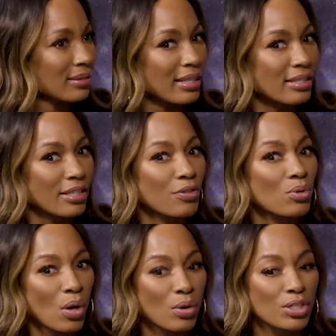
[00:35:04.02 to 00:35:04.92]
Like if you
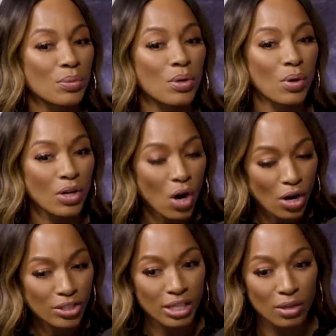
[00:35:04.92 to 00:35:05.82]
know her, she want to work
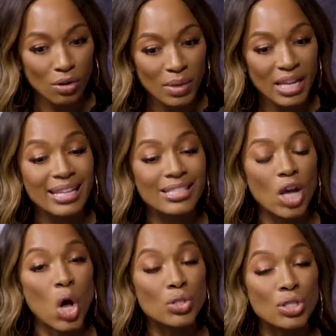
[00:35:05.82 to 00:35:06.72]
hard, she got her own money, and it's
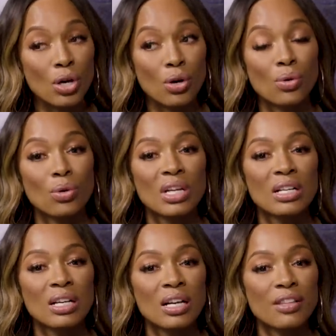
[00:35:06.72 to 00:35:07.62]
also
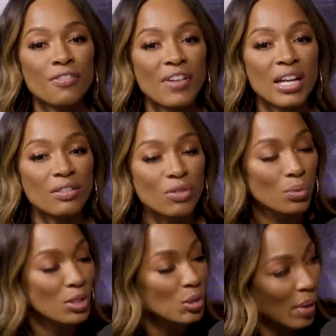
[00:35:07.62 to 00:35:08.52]
the fact of the
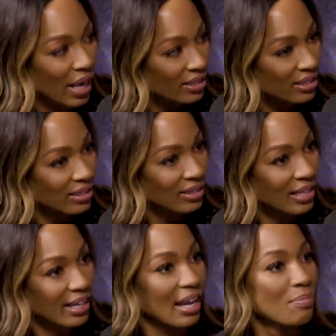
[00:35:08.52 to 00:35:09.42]
respect.
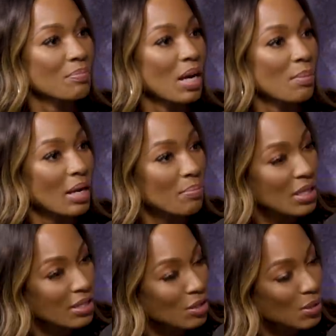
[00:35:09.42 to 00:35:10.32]
Like I've, I've
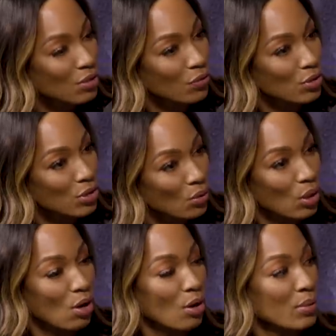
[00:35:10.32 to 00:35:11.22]
been in this business for so
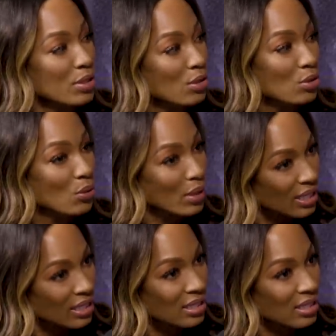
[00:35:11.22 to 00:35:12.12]
long. Are we still doing
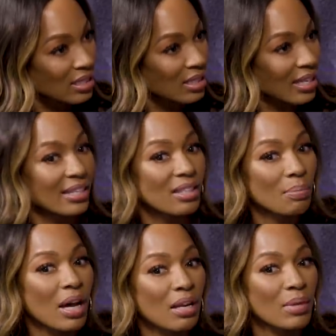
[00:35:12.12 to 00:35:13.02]
this? Mm-hmm. Like at the
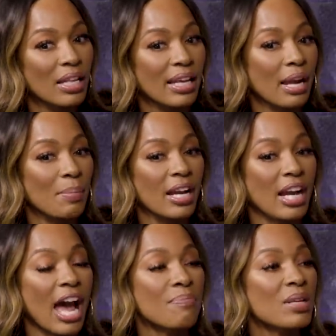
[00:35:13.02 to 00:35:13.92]
mm-hmm. bottom line, like I'm
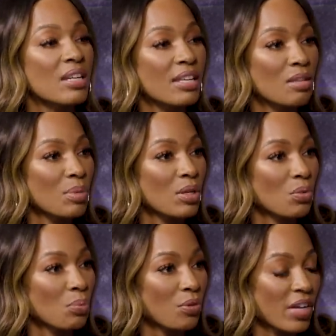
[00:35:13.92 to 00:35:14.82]
like I've been nothing but
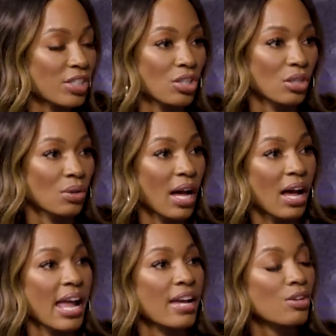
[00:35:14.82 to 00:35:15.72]
professional.
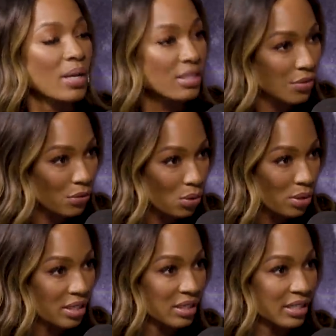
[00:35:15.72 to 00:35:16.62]
I handle myself
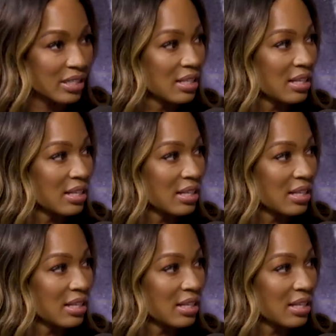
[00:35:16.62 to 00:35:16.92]
accordingly.